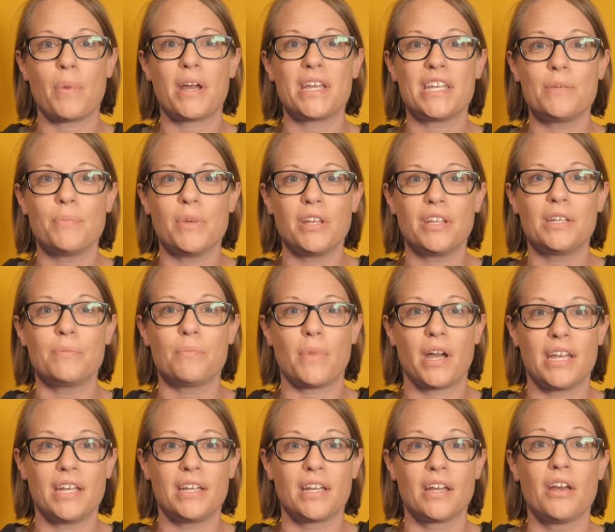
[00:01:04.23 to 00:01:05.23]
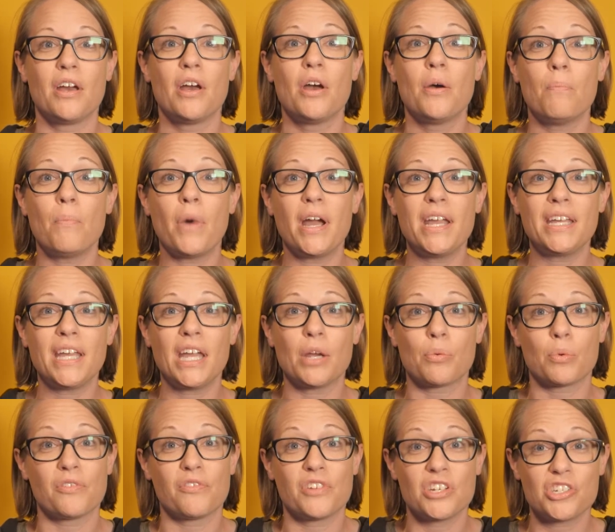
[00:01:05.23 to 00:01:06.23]
by emailing
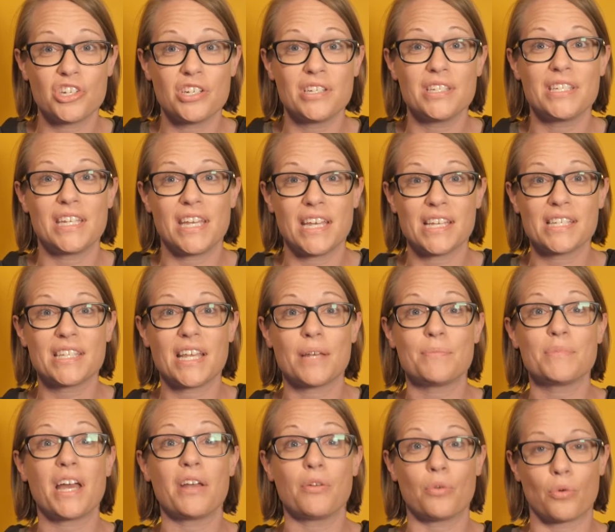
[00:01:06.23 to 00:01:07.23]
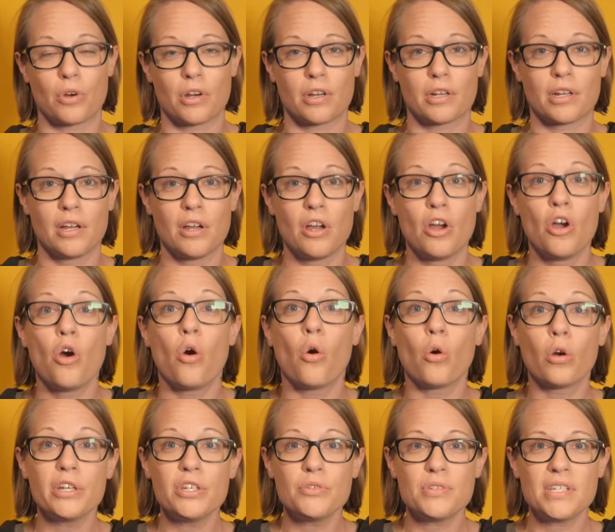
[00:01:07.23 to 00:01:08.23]
mike@revisiondsm.org,
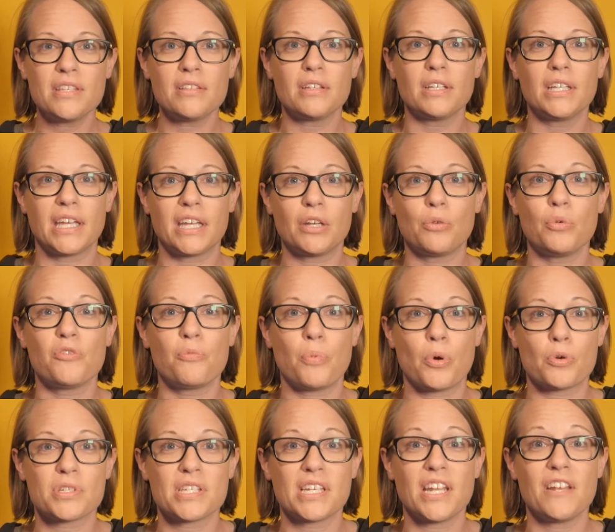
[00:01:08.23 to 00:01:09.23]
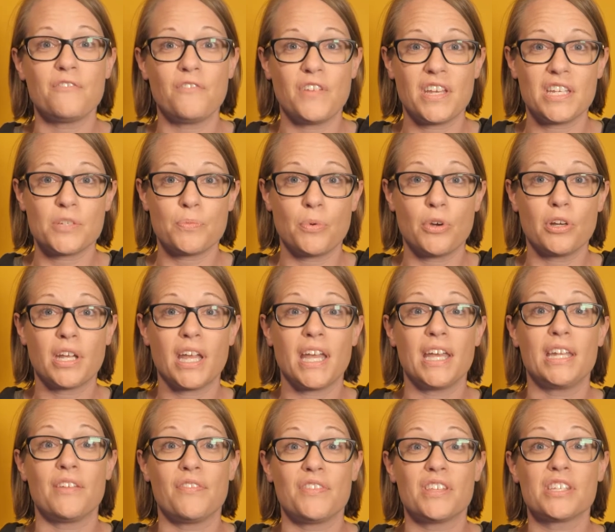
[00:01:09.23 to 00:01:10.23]
or using the link we've posted on Facebook
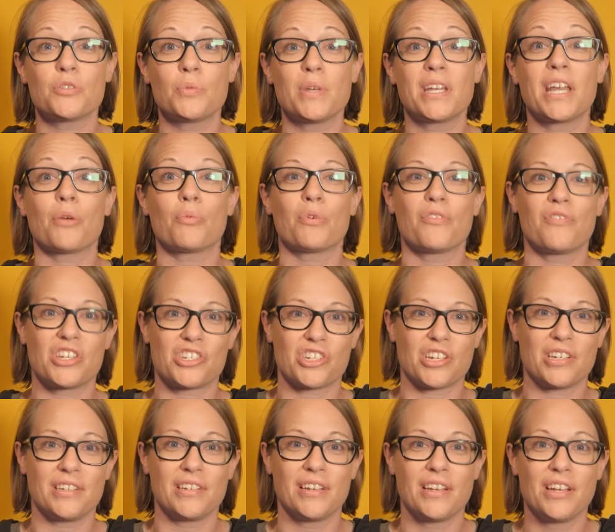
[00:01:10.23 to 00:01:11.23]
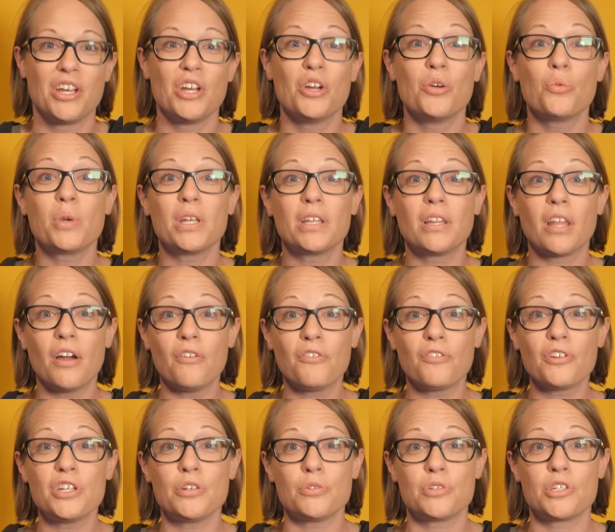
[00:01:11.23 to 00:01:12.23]
and in This Week at Revision. We'd love
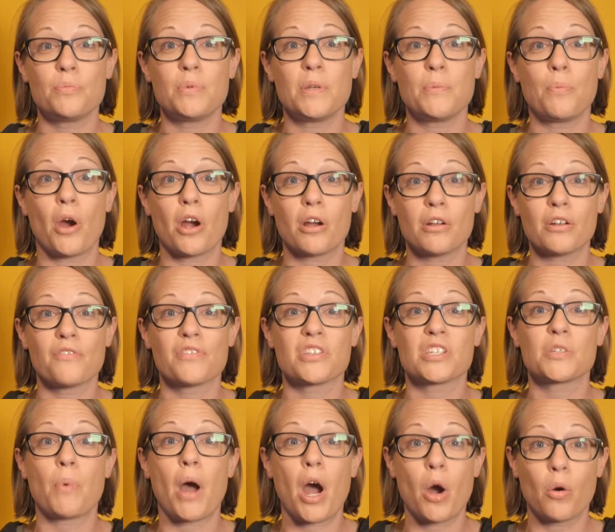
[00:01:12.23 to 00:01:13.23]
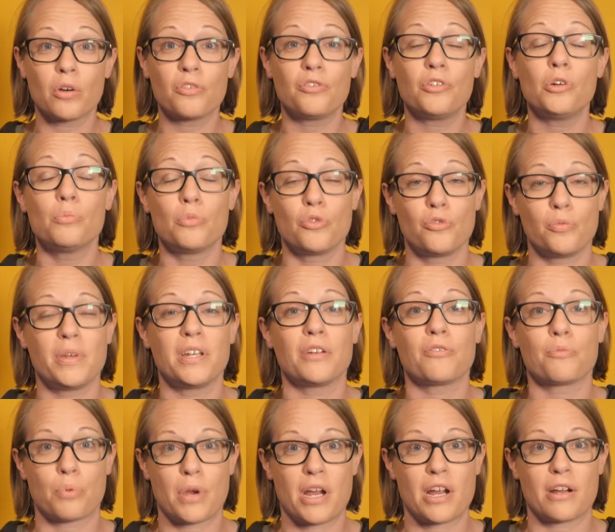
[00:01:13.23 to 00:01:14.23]
for you to be part of this powerful movement
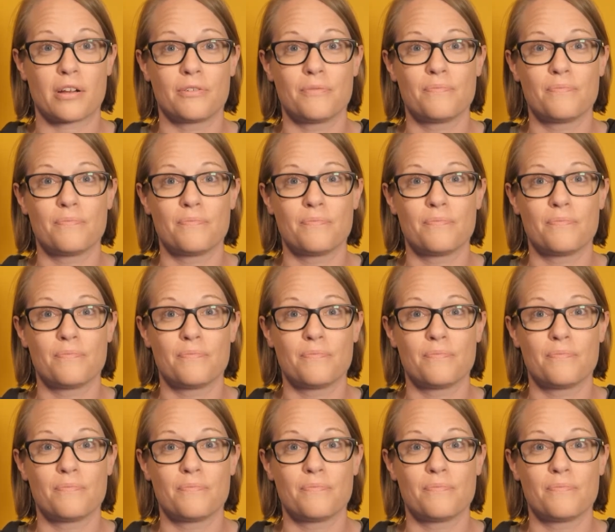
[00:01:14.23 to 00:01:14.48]
of prayer.